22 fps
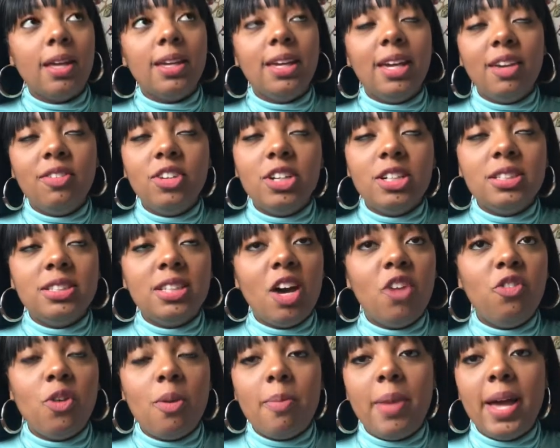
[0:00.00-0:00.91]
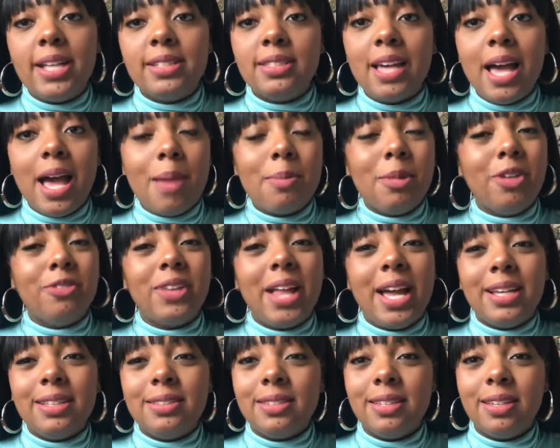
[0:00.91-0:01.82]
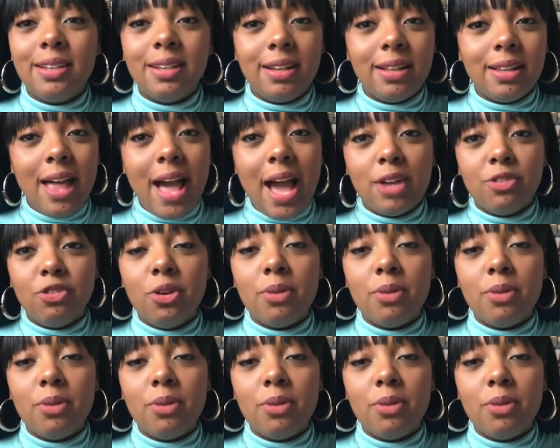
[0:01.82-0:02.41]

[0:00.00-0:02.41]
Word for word: Give yourself a bedtime of like ten o'clock.